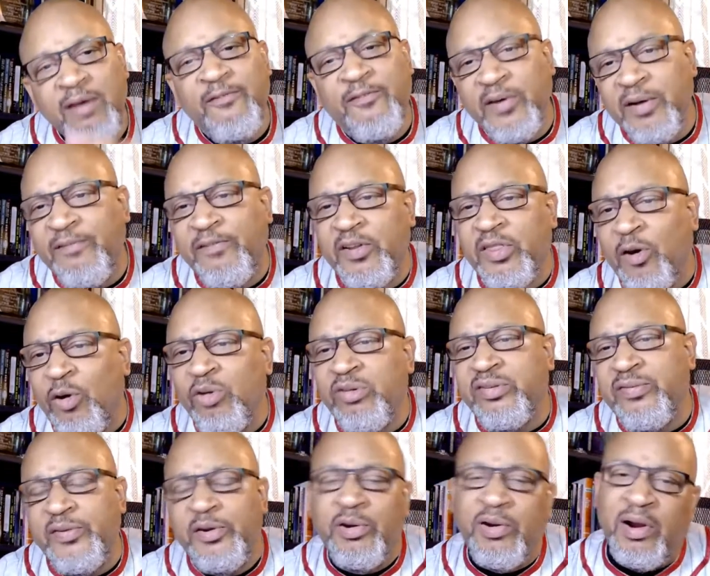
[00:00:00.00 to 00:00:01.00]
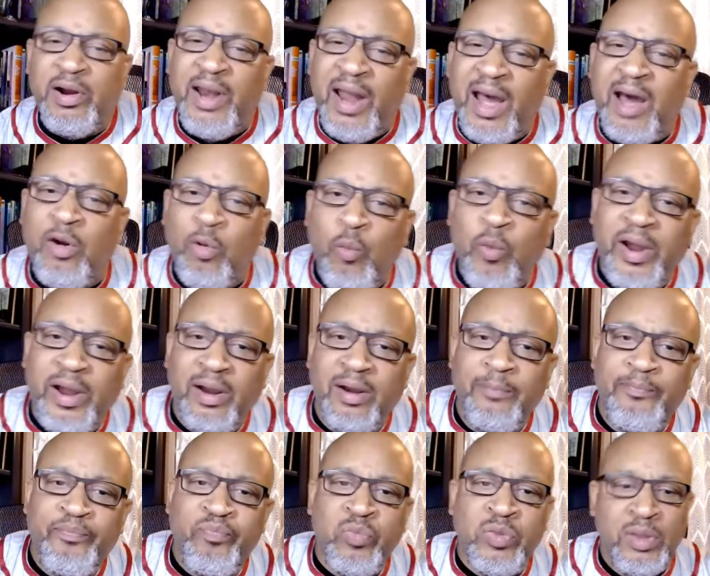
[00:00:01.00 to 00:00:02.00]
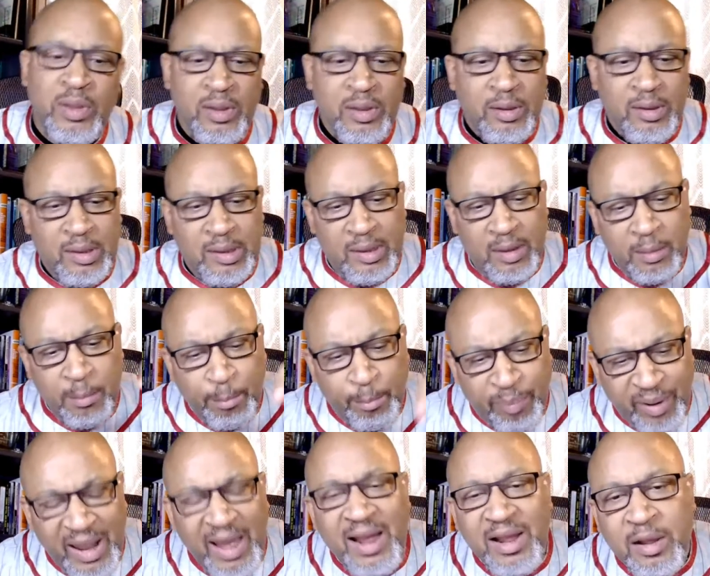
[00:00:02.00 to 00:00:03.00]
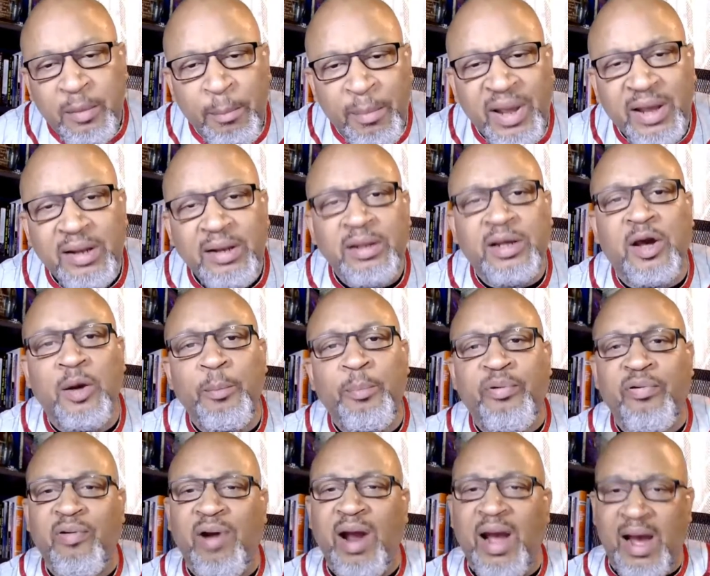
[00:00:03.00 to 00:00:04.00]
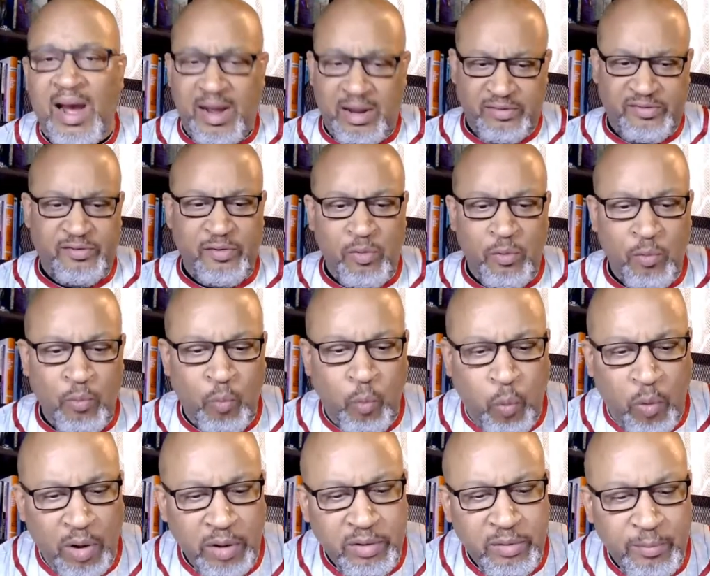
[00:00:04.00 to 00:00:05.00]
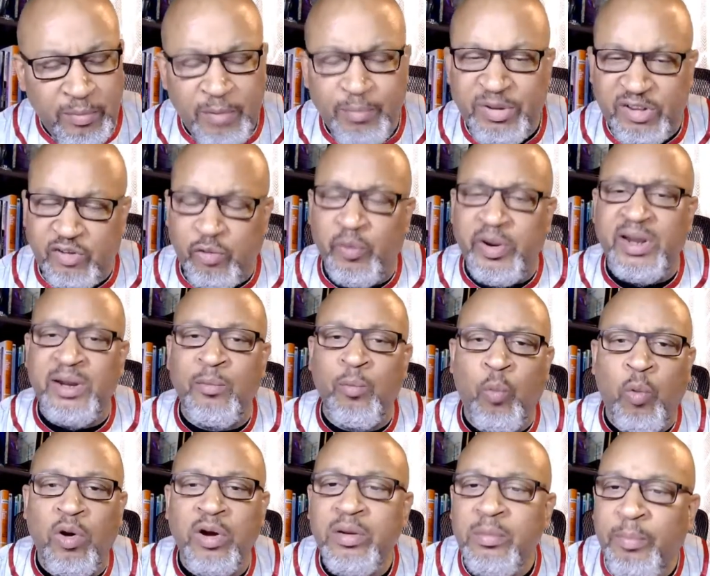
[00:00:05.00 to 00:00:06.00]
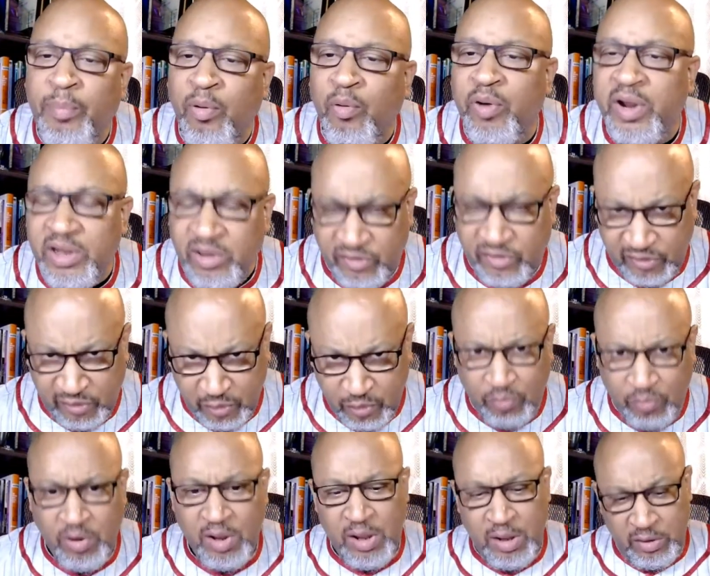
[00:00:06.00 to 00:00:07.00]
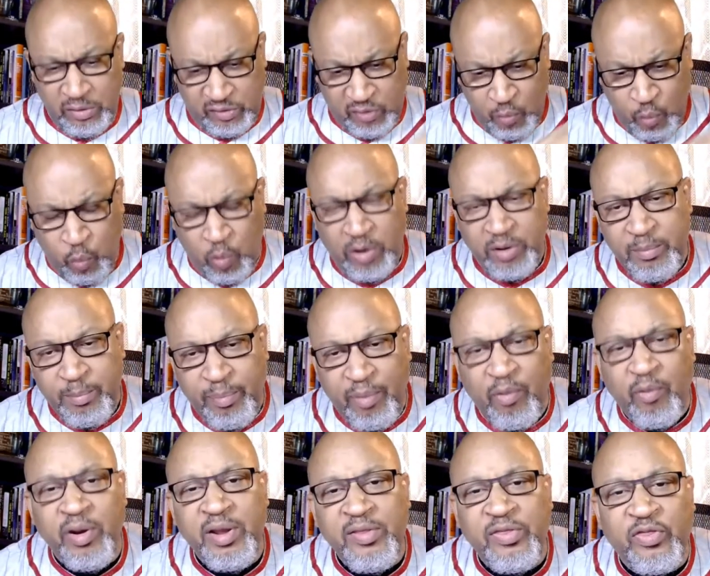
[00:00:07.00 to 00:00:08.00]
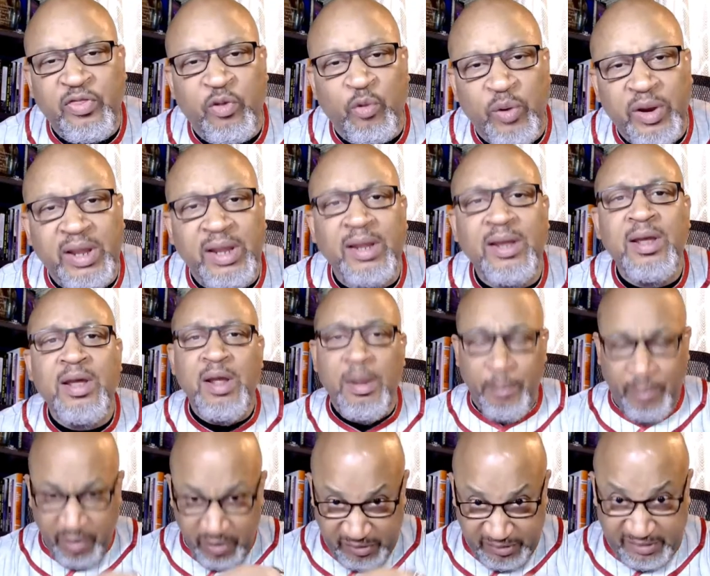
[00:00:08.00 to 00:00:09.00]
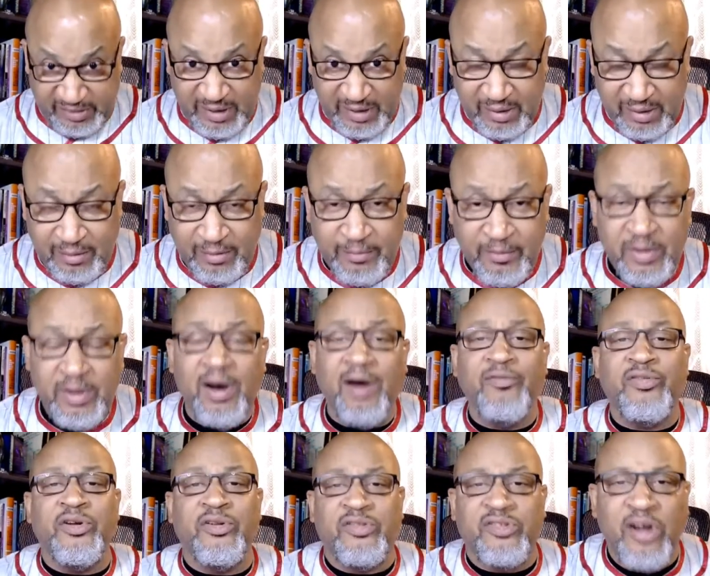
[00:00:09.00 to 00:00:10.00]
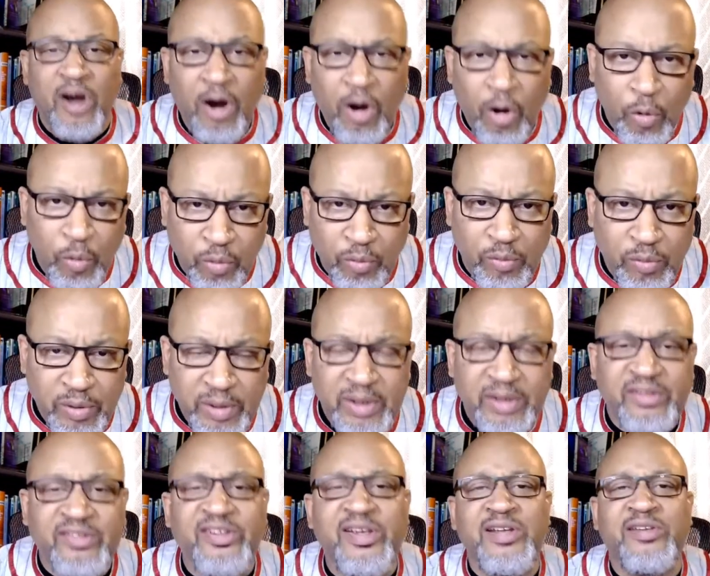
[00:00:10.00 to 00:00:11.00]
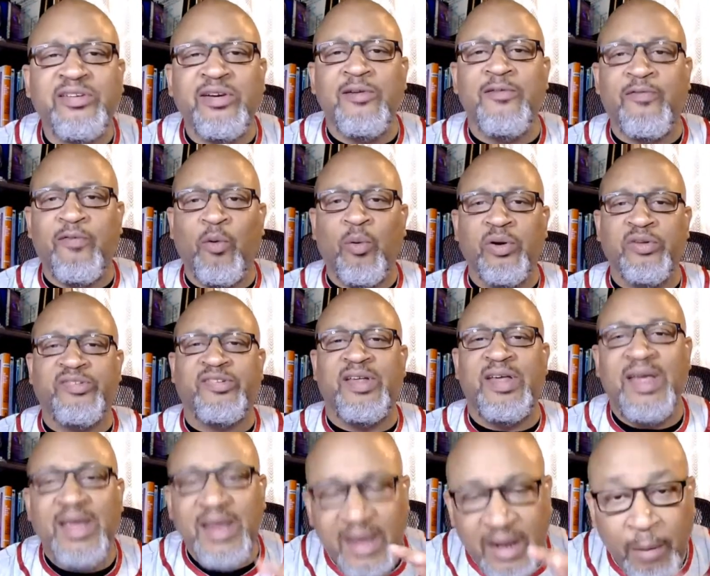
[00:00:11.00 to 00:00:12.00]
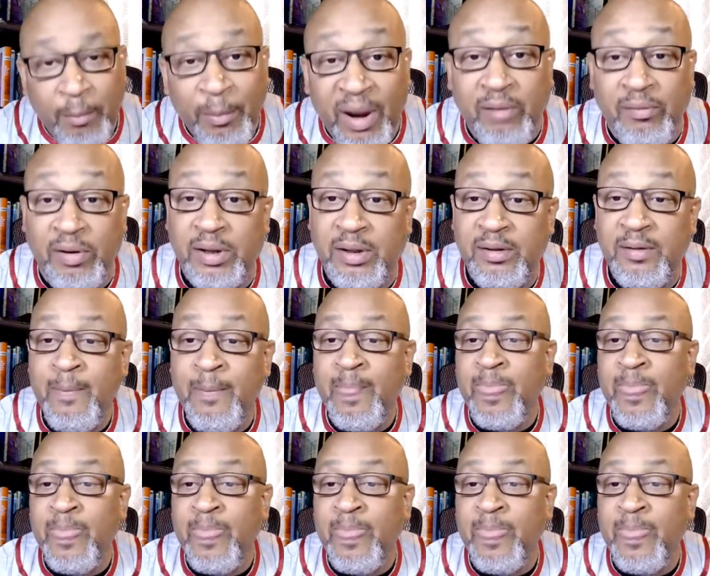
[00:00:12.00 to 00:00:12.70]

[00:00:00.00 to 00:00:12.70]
For those of you that are not aware, Black men comprise between 1.2 to 1.3% of the total teaching force in America.